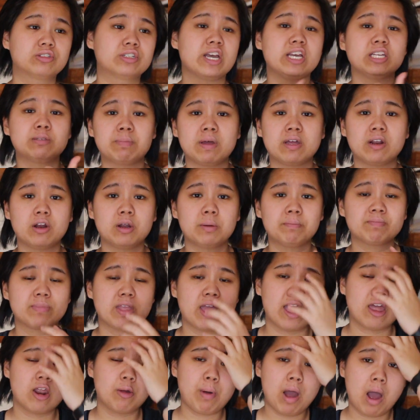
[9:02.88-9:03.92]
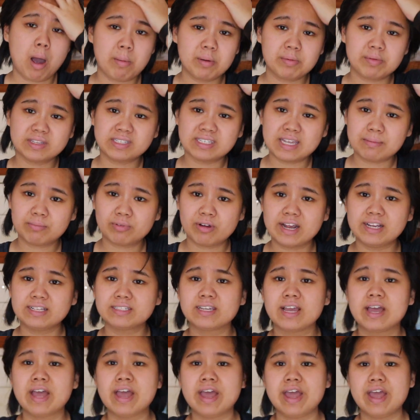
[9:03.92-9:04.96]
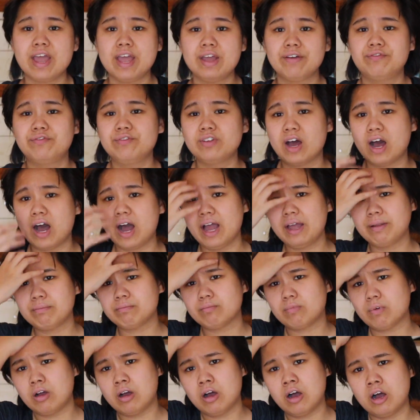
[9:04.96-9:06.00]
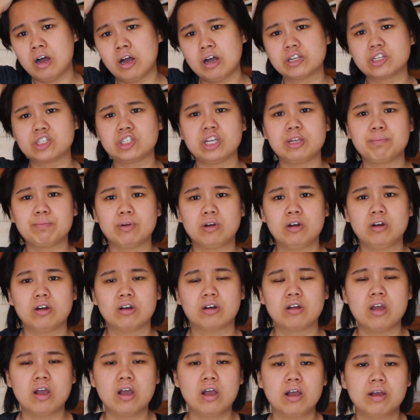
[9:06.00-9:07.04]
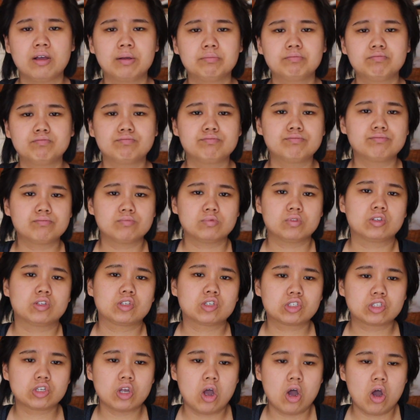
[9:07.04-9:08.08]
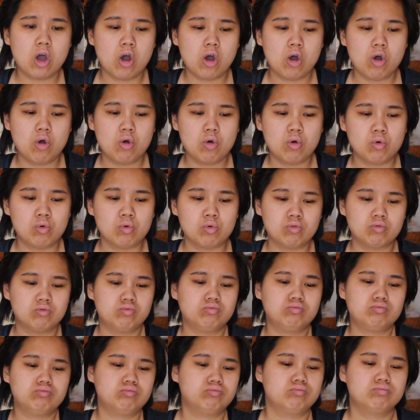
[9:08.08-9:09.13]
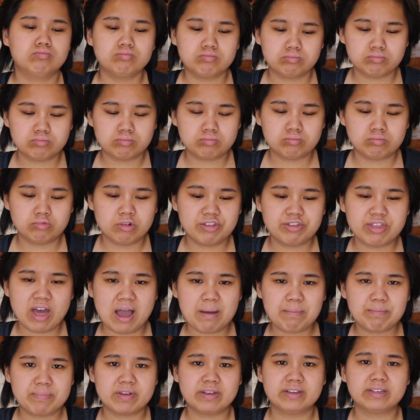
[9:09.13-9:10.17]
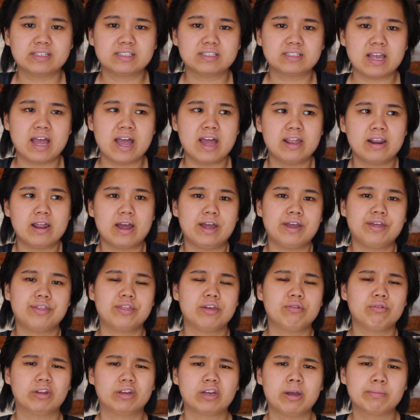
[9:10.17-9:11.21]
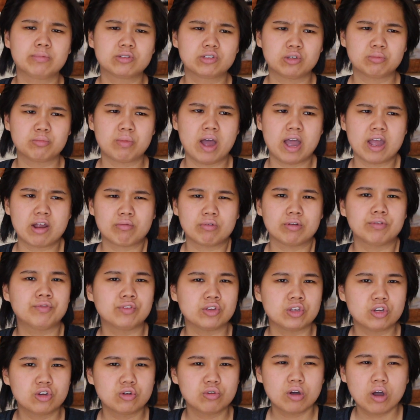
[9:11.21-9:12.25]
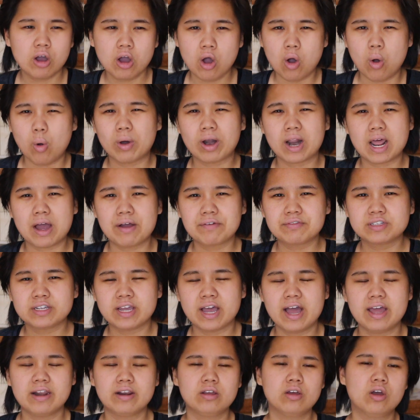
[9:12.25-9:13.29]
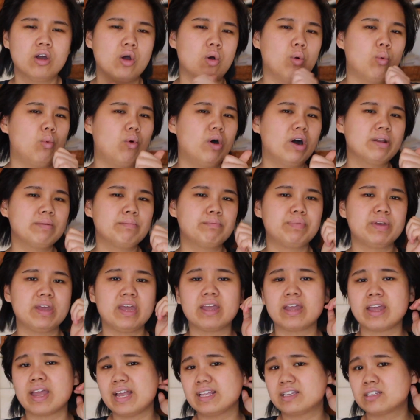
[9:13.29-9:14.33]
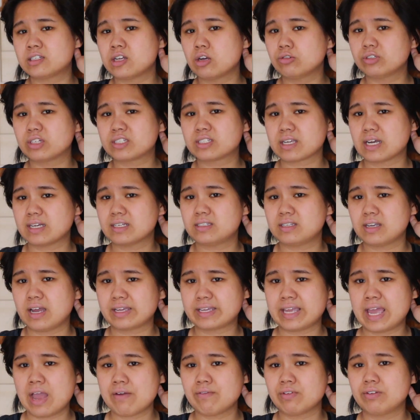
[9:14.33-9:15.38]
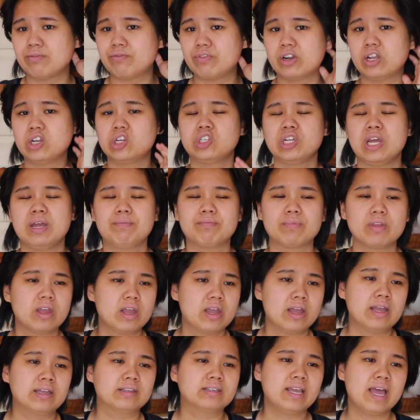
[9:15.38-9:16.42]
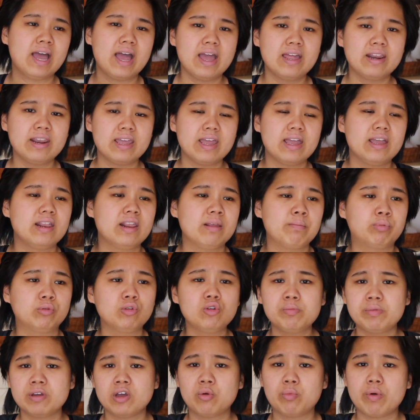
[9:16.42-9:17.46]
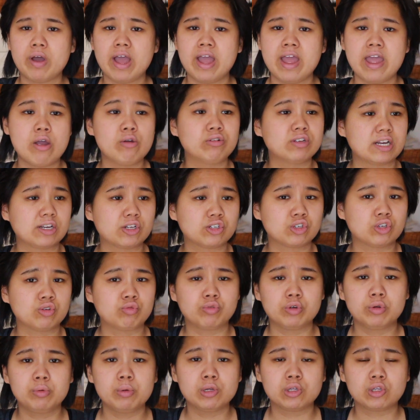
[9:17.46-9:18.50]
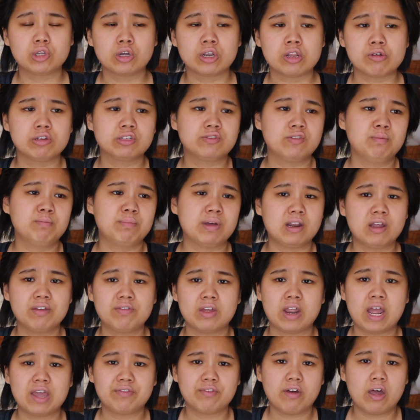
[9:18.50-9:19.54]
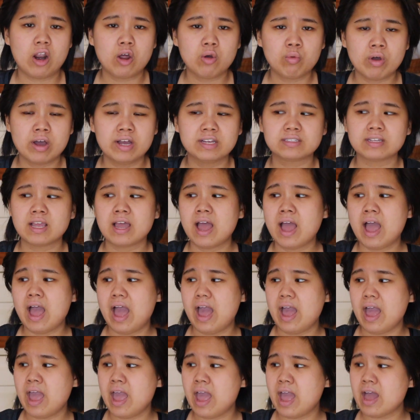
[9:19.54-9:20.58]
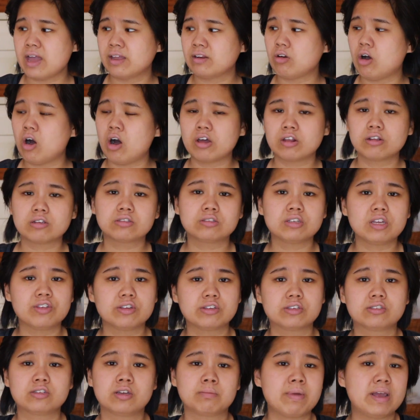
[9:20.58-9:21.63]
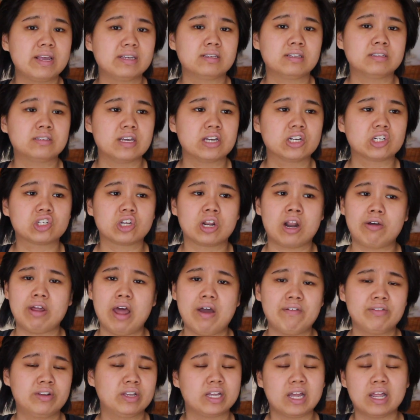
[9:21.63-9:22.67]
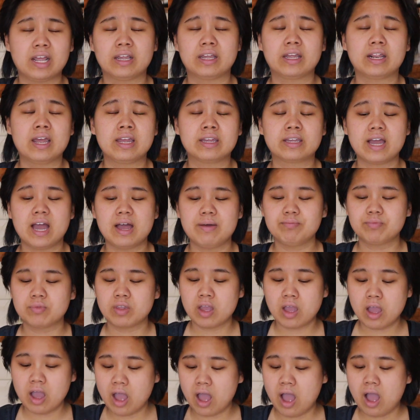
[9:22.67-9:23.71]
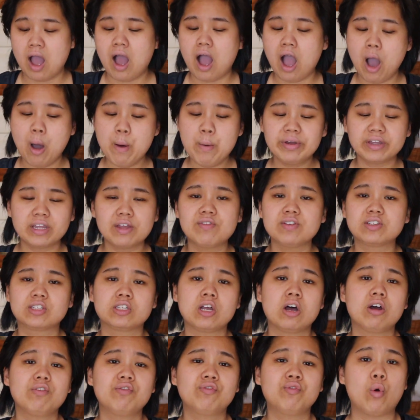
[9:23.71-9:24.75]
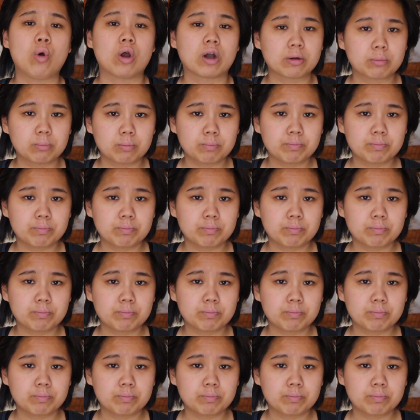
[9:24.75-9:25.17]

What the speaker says: taste better and it'll probably be the same price, if not cheaper. So with that being said, I think when it comes to my review, 1 out of 10, 1 being it's so disgusting I can't even finish it, 10, it blew me away. It was actually really good. It was even better than I thought it was, and honestly this is an amazing dish and I would have it again and again and again. I'm gonna give it a solid 4.